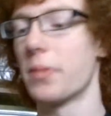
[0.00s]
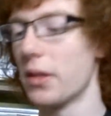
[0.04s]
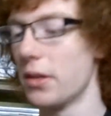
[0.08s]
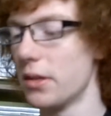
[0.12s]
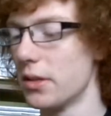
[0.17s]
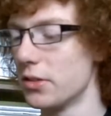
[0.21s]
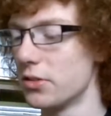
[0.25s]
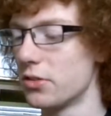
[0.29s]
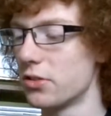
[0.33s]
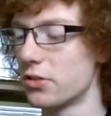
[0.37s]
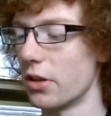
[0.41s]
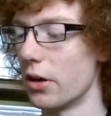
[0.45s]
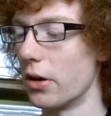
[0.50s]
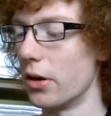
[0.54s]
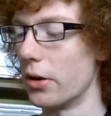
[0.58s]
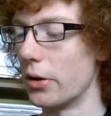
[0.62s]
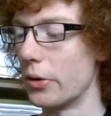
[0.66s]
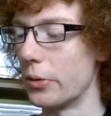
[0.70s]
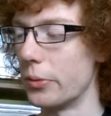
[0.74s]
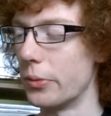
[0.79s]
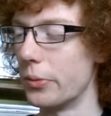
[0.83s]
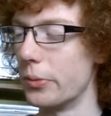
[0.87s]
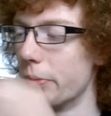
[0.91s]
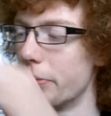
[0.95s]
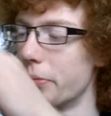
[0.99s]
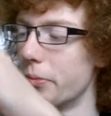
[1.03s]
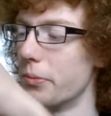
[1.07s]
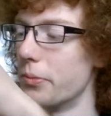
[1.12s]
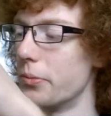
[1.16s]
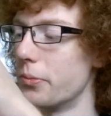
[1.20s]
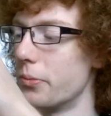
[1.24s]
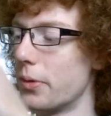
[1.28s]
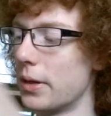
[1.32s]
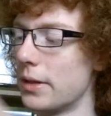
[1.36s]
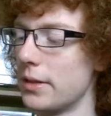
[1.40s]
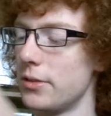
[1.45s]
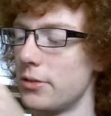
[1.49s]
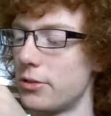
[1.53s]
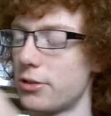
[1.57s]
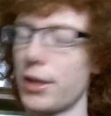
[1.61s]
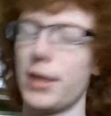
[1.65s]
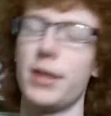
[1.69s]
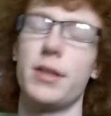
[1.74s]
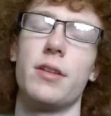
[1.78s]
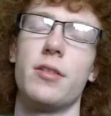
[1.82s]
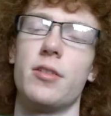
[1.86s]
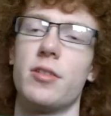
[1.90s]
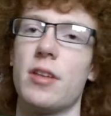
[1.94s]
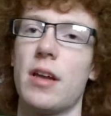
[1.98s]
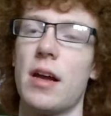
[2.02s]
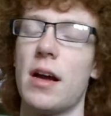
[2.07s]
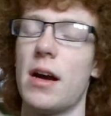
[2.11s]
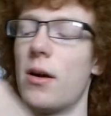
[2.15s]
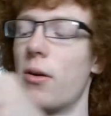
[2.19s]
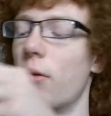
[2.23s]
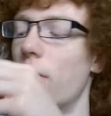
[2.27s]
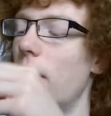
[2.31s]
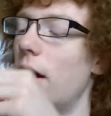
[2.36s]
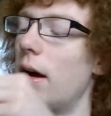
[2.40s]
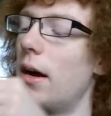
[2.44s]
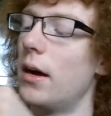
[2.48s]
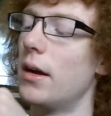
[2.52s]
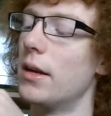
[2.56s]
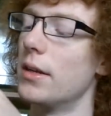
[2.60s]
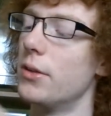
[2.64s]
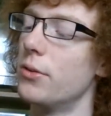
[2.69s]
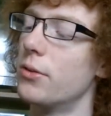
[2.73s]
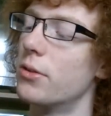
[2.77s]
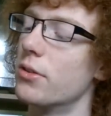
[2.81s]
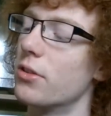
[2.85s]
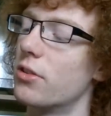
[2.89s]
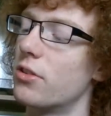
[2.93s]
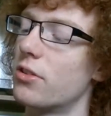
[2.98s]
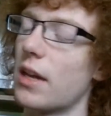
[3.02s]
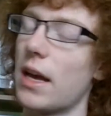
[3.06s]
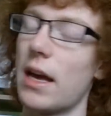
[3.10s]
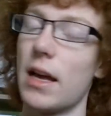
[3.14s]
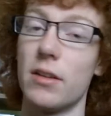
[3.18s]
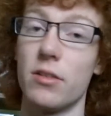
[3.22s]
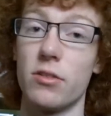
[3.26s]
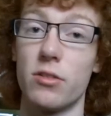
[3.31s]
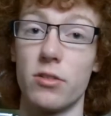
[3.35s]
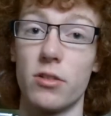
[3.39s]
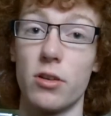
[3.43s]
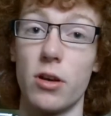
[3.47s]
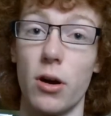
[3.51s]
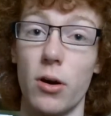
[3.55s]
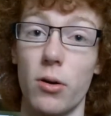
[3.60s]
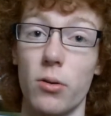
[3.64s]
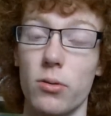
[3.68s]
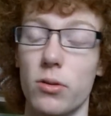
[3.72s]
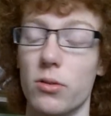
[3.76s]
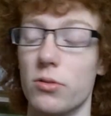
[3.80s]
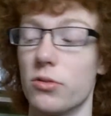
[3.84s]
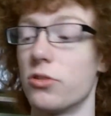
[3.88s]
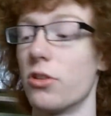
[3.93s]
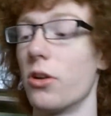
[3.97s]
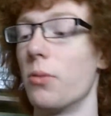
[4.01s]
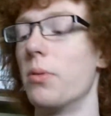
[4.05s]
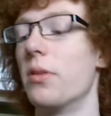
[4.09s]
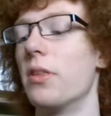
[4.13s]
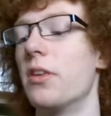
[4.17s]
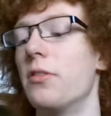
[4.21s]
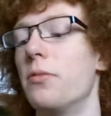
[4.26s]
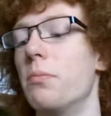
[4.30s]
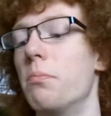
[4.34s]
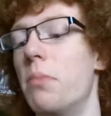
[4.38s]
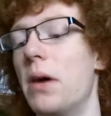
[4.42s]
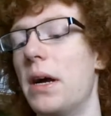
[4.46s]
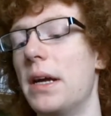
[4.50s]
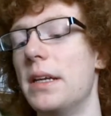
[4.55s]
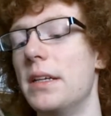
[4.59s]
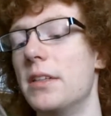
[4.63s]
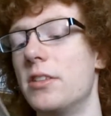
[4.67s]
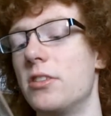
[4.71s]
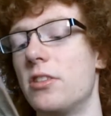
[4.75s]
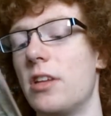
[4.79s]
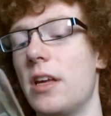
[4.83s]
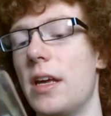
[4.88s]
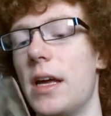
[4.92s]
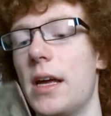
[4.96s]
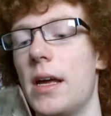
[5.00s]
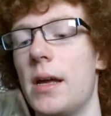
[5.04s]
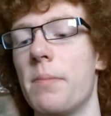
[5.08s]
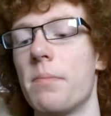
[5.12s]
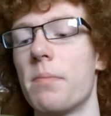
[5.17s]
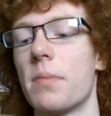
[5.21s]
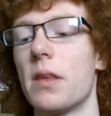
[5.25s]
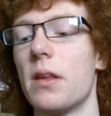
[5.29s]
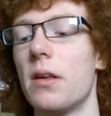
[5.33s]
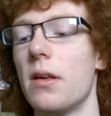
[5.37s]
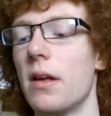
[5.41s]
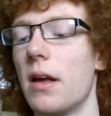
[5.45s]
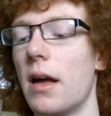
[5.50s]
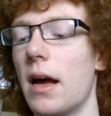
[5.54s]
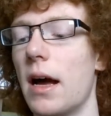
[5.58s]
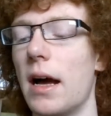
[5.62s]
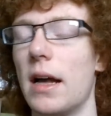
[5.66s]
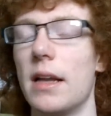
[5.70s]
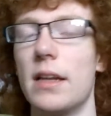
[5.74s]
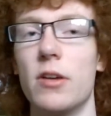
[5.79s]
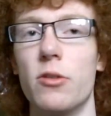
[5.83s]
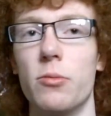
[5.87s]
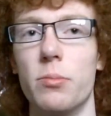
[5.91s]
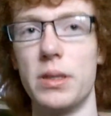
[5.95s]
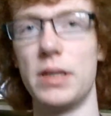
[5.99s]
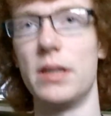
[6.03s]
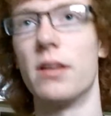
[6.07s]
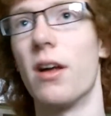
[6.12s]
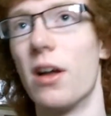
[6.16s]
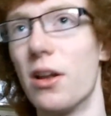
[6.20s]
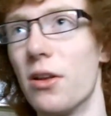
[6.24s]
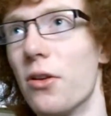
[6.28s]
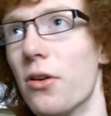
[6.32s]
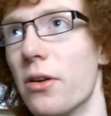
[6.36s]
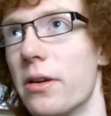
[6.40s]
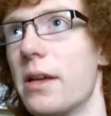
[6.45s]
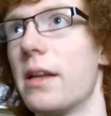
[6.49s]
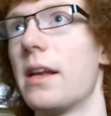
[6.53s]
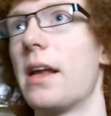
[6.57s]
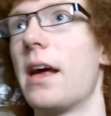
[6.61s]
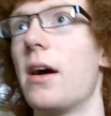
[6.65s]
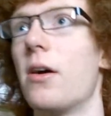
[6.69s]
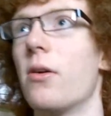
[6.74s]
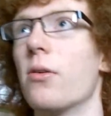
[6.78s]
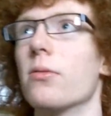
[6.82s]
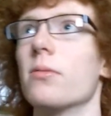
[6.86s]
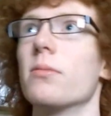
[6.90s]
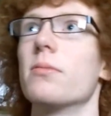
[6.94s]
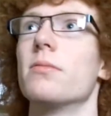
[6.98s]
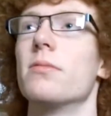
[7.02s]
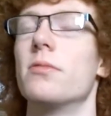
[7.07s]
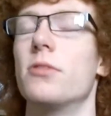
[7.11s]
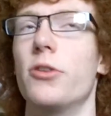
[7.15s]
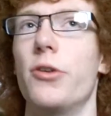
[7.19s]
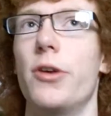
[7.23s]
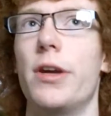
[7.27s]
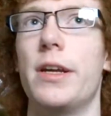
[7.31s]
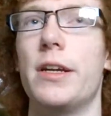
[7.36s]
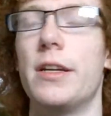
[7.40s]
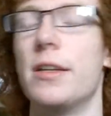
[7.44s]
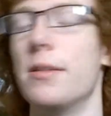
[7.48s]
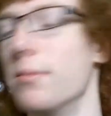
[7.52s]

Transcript: So when you take this out, you can stand Cole on top of this base here, and he'll be like looking out doing